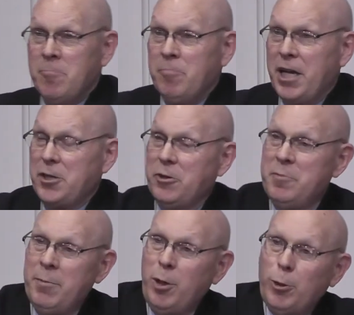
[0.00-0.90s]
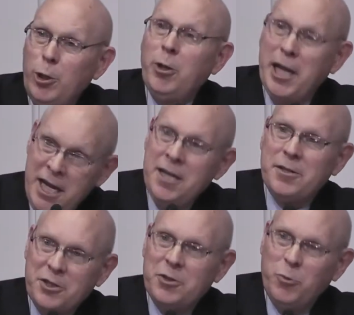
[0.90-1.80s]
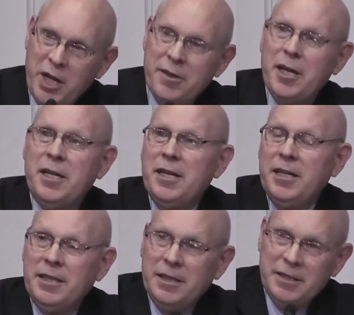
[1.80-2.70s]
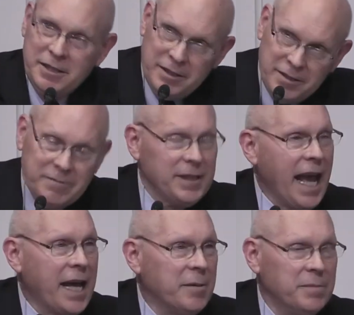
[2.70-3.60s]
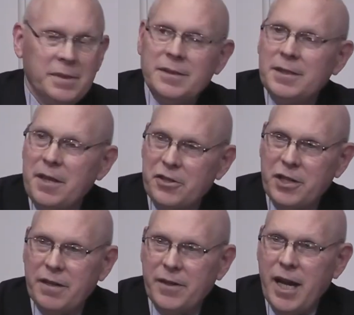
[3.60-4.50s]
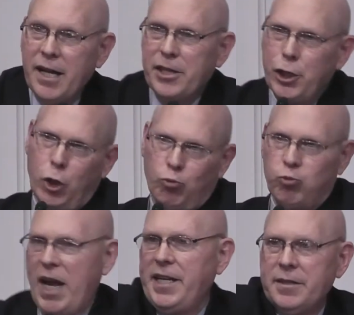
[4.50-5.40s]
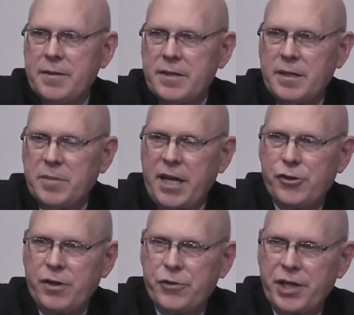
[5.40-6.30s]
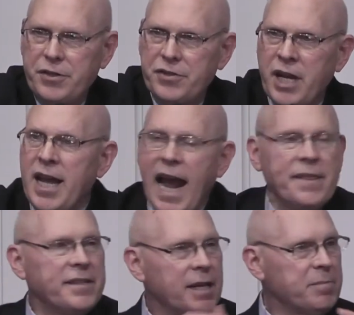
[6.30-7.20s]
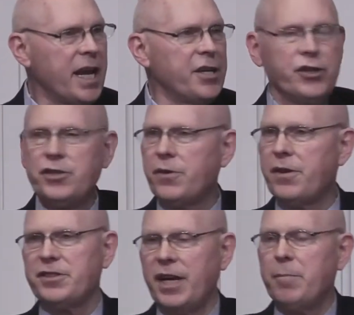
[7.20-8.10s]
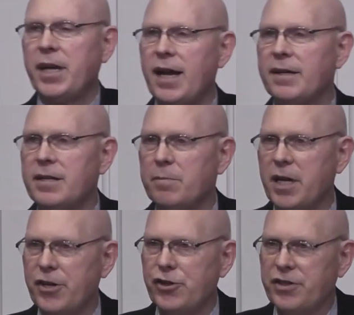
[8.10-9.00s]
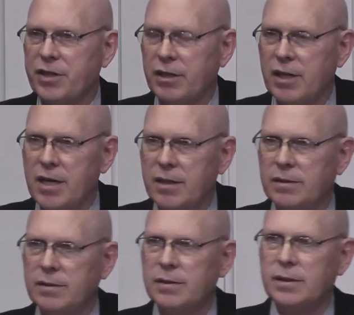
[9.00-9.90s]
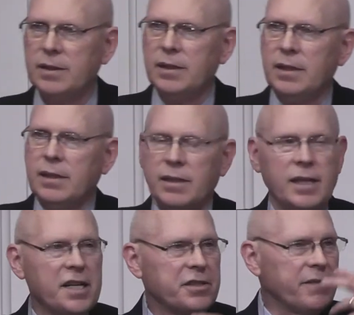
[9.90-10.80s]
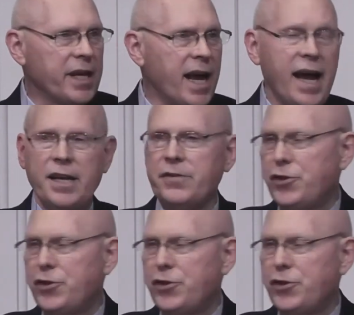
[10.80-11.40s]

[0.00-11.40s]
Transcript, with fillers: Because remember, Luke ends with Adam, the Son of God. Then you go right into the temptation of Jesus. And the temptations are the same kind of temptations in the garden the lust of the eyes.